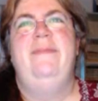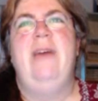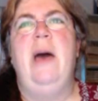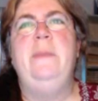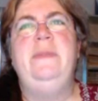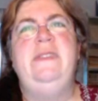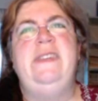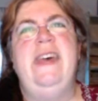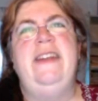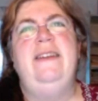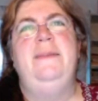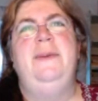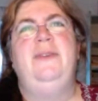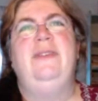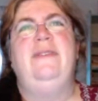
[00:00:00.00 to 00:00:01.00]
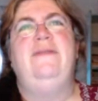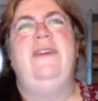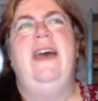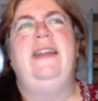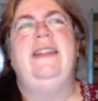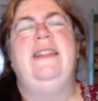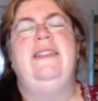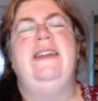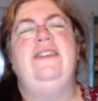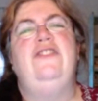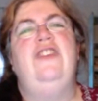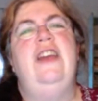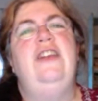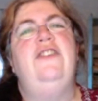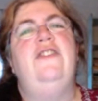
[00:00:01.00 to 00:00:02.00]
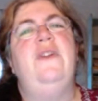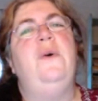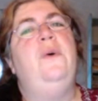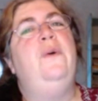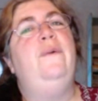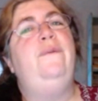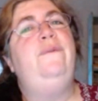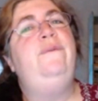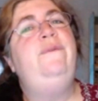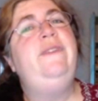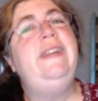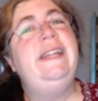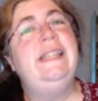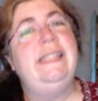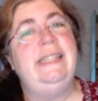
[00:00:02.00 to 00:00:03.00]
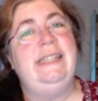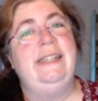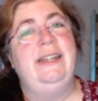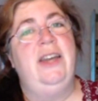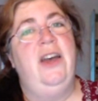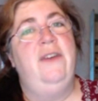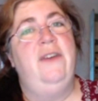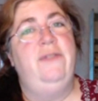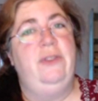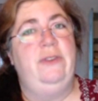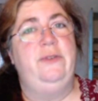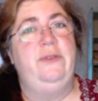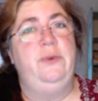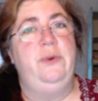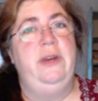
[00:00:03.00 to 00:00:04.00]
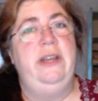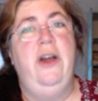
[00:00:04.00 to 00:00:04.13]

upset about the fact that they changed the whole feeling of the story,